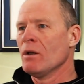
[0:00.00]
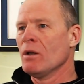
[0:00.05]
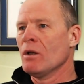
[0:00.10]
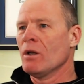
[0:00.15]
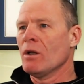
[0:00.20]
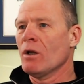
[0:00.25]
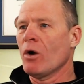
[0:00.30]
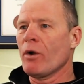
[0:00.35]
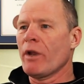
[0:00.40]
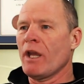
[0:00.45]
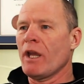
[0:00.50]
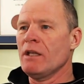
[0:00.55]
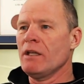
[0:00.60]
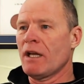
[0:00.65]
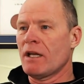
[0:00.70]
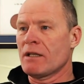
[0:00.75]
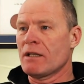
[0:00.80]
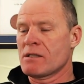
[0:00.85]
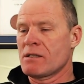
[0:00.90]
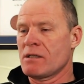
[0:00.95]
Okay,
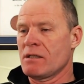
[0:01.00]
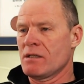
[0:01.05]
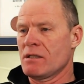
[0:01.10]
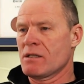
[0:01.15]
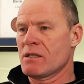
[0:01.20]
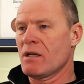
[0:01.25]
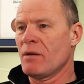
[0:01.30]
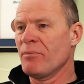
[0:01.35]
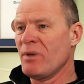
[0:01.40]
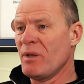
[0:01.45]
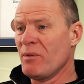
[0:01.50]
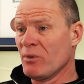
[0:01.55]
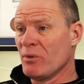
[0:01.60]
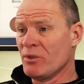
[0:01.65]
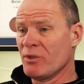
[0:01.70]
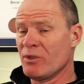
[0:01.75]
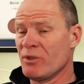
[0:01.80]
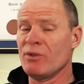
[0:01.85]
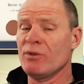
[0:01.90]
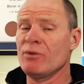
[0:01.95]
yes. Some
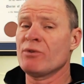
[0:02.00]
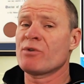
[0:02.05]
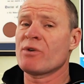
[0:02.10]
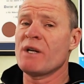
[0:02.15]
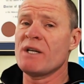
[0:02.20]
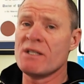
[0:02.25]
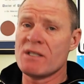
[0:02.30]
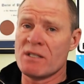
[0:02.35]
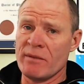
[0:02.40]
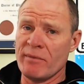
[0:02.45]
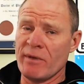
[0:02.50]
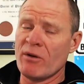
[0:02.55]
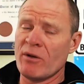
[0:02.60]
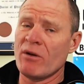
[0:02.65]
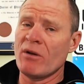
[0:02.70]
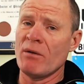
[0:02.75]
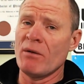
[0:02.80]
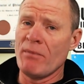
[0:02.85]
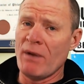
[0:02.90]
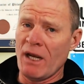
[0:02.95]
people do trace them out
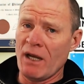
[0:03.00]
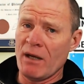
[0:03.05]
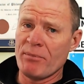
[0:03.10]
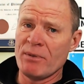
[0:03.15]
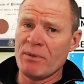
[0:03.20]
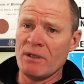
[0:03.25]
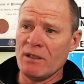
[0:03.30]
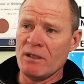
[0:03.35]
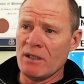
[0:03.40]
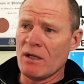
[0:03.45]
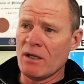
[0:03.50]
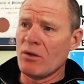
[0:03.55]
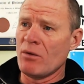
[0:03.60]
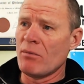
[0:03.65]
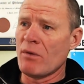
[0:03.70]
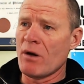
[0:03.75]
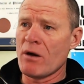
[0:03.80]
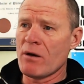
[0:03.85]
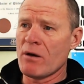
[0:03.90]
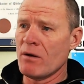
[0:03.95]
on a map in a yellow
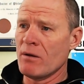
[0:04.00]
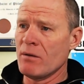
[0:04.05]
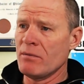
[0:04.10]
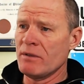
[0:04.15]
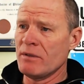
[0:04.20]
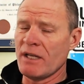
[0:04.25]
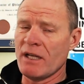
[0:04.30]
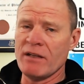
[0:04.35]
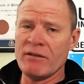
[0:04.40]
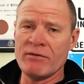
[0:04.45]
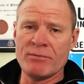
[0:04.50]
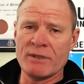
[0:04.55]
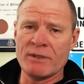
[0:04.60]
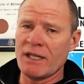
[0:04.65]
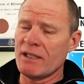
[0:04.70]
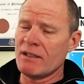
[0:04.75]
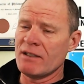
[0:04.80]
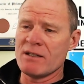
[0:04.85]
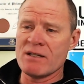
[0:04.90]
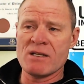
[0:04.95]
marker, Dave, but
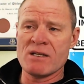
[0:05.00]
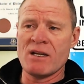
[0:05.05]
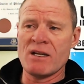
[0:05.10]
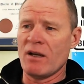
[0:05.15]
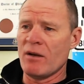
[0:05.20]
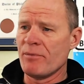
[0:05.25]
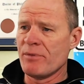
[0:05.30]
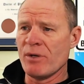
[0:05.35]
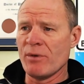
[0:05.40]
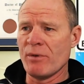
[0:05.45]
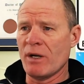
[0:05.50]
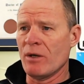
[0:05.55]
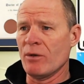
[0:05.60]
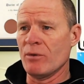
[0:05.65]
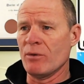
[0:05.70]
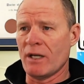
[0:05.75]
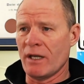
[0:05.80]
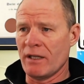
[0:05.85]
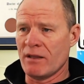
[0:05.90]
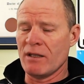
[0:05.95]
that doesn't help you
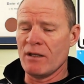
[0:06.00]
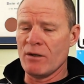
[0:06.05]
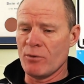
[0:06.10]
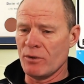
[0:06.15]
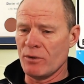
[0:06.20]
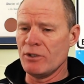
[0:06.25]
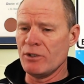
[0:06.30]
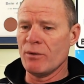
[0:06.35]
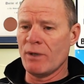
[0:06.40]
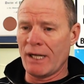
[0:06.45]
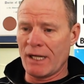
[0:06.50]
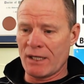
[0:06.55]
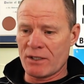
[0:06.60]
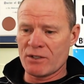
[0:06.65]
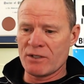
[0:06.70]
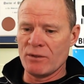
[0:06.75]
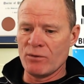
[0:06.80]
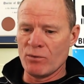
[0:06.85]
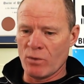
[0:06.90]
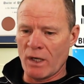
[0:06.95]
out. I think when you
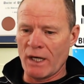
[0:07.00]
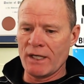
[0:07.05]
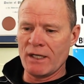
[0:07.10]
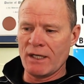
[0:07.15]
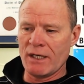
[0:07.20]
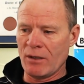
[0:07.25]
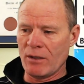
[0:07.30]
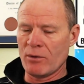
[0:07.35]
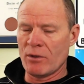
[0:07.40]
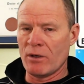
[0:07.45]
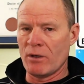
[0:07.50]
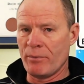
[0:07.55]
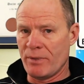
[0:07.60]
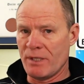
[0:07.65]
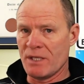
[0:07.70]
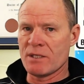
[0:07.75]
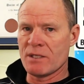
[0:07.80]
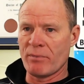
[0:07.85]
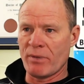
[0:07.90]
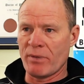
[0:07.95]
actually write it out on a
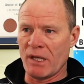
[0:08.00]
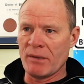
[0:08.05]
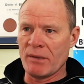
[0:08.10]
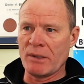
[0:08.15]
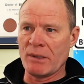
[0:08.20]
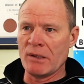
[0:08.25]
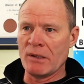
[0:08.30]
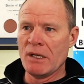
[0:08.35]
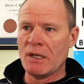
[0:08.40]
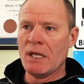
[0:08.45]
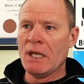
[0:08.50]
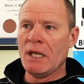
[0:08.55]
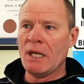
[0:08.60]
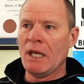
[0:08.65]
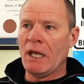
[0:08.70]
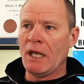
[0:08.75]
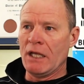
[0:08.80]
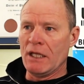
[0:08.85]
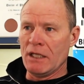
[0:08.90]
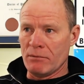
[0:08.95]
piece of paper
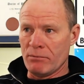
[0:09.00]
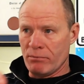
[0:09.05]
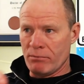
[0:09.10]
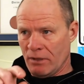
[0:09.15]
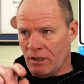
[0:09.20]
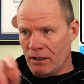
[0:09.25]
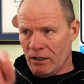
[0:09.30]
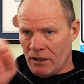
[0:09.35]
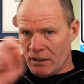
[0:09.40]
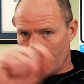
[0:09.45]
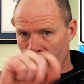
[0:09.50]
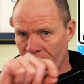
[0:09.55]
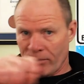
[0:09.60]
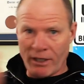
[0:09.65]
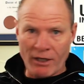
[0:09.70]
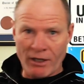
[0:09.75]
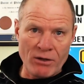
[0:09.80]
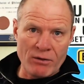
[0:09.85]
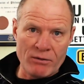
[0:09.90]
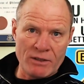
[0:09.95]
in in
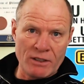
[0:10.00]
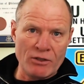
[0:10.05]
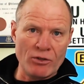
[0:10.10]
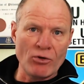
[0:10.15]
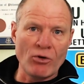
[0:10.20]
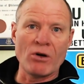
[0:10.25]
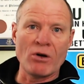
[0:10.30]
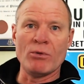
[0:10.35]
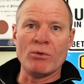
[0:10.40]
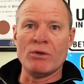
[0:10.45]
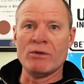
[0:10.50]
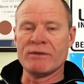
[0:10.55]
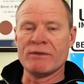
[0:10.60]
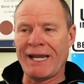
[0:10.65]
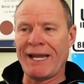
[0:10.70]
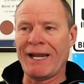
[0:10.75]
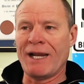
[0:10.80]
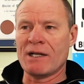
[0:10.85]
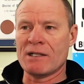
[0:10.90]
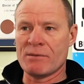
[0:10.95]
bigger than normal
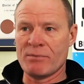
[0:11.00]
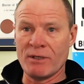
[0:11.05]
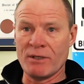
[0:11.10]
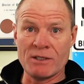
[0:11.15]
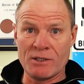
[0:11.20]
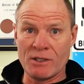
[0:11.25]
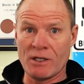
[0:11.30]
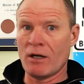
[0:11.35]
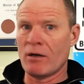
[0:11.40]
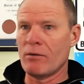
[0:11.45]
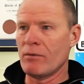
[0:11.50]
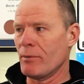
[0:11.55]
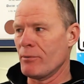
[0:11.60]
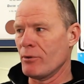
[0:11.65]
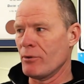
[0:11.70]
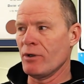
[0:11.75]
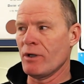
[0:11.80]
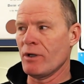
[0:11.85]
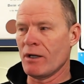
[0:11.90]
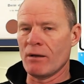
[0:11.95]
text because you got to remember
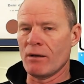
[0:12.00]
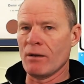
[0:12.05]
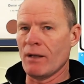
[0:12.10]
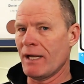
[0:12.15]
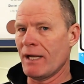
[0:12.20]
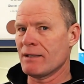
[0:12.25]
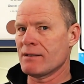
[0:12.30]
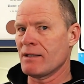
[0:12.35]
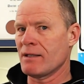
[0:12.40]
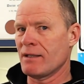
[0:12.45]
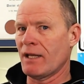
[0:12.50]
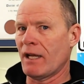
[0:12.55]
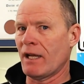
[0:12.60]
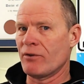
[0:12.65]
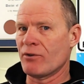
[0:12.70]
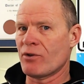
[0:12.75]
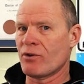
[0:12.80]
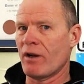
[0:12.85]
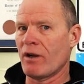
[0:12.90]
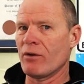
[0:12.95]
you got to glance at that
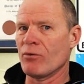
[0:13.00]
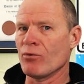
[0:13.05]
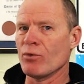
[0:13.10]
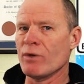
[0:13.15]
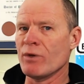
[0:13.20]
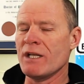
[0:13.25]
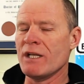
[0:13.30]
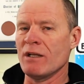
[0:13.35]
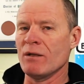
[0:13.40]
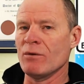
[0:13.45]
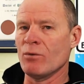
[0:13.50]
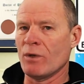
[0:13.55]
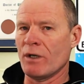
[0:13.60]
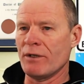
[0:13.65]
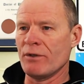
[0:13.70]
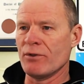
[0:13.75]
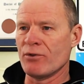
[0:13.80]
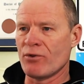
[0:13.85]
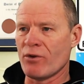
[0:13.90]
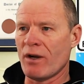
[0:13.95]
and try and read it while
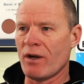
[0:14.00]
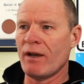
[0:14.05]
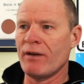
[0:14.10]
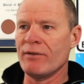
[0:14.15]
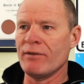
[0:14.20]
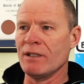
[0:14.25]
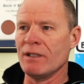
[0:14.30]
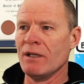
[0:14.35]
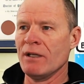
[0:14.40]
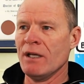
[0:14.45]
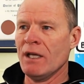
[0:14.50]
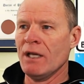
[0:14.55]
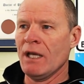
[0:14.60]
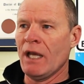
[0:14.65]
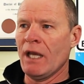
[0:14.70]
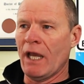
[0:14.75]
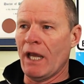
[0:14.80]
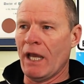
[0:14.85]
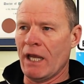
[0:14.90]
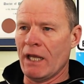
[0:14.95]
you're driving
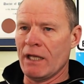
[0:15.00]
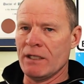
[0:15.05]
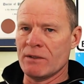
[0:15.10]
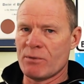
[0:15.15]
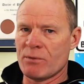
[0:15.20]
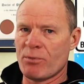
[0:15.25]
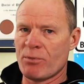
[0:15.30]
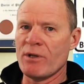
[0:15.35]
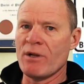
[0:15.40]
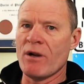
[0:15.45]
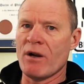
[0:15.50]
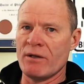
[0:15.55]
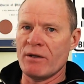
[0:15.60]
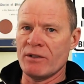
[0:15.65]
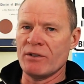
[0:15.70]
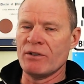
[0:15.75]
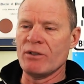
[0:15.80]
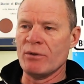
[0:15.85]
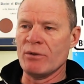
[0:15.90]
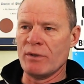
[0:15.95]
and it's pretty hard
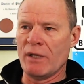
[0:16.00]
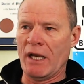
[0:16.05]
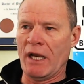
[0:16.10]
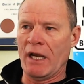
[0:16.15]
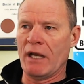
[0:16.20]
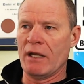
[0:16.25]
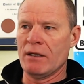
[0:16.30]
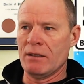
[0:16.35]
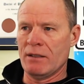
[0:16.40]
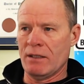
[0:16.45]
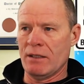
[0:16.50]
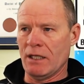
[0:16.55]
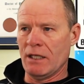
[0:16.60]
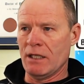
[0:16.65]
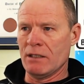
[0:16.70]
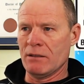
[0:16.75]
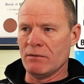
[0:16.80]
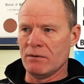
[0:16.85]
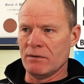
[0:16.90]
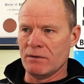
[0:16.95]
to do that.
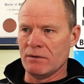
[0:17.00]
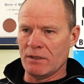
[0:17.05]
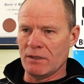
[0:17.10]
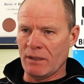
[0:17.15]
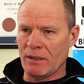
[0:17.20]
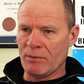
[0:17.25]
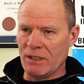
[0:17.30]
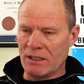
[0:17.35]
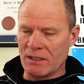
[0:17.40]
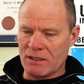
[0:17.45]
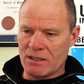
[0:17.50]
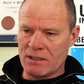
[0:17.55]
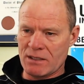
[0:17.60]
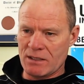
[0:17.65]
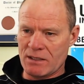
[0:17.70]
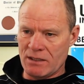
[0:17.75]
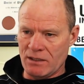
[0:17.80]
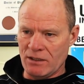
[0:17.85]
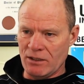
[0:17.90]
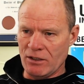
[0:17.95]
And I mean
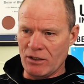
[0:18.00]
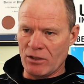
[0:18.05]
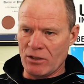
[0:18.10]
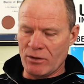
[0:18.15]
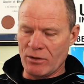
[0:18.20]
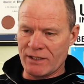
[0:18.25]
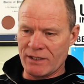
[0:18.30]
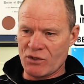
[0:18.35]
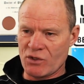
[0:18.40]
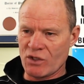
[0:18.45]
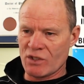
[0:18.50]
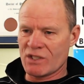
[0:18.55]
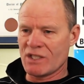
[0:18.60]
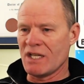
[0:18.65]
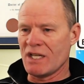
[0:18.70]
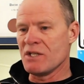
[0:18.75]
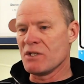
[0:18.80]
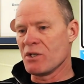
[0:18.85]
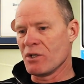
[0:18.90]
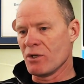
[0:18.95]
it's, you know, it's just
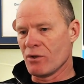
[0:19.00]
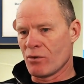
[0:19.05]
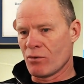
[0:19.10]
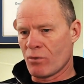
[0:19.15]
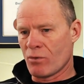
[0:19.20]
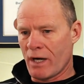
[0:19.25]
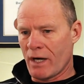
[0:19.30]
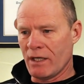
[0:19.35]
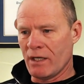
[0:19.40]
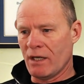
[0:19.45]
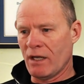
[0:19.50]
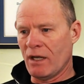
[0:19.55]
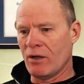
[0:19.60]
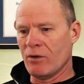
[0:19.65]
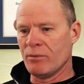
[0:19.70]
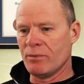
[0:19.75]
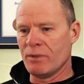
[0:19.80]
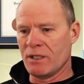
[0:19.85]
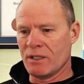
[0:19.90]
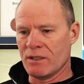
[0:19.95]
easier to write it
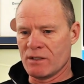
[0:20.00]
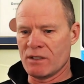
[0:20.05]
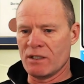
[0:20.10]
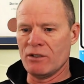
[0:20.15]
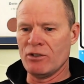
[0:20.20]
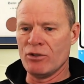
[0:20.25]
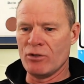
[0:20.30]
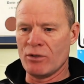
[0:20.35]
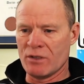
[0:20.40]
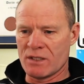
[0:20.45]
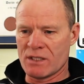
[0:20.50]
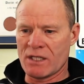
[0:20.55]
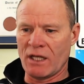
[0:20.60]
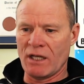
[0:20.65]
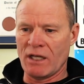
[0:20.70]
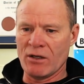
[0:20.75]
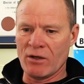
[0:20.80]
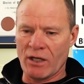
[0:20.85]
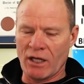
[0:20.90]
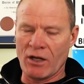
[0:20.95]
out because then you can
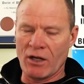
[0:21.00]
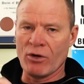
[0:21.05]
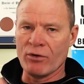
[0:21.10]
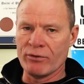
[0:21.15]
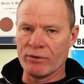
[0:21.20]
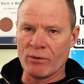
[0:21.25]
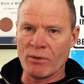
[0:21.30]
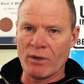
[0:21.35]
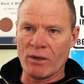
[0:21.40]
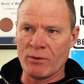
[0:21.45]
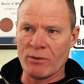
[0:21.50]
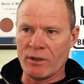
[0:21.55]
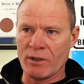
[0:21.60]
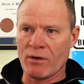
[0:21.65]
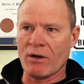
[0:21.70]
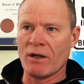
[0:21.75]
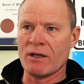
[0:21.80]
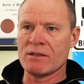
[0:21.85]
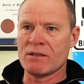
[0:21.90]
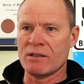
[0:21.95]
say, okay, over the railway
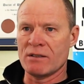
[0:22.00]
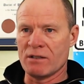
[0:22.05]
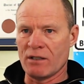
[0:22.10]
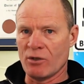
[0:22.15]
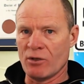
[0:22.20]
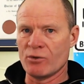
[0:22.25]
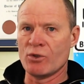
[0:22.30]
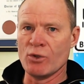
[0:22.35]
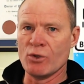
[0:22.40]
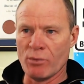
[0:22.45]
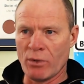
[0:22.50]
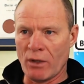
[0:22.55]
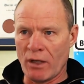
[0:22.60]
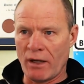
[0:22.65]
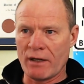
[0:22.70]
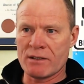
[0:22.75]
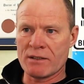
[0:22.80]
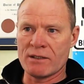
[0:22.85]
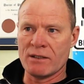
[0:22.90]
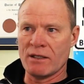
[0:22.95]
crossings I go 2
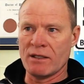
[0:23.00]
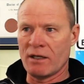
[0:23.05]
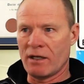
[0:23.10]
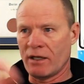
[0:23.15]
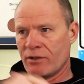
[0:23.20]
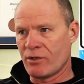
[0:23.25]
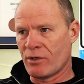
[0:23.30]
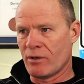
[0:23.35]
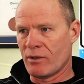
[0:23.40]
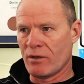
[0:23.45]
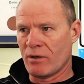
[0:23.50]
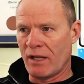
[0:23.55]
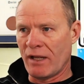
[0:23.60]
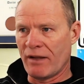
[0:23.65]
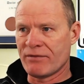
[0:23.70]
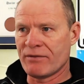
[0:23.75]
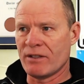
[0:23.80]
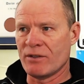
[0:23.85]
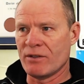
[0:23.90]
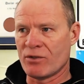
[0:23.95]
blocks and then I turn
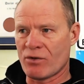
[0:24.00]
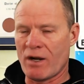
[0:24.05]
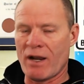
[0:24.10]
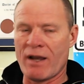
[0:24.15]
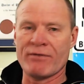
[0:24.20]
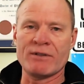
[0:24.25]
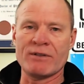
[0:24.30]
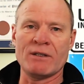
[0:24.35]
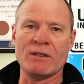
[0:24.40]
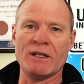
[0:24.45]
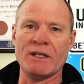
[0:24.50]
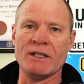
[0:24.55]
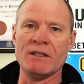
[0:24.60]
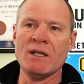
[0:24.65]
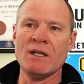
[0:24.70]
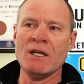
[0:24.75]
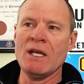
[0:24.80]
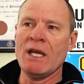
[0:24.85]
left at the traffic light.